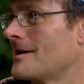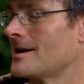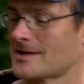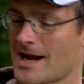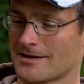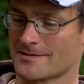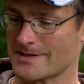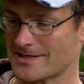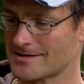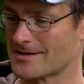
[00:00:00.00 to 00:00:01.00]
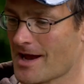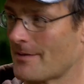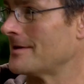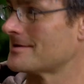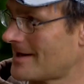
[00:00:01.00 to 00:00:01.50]
and as anglers we tend to go
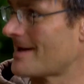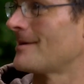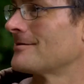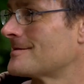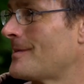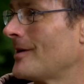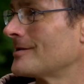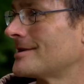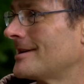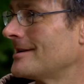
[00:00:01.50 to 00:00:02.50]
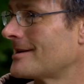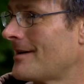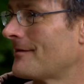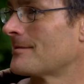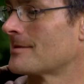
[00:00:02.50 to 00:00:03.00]
in the same old spots, you know, your
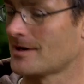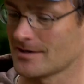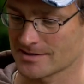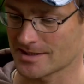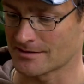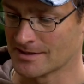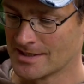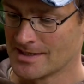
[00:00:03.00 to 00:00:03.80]
comfortable cast. So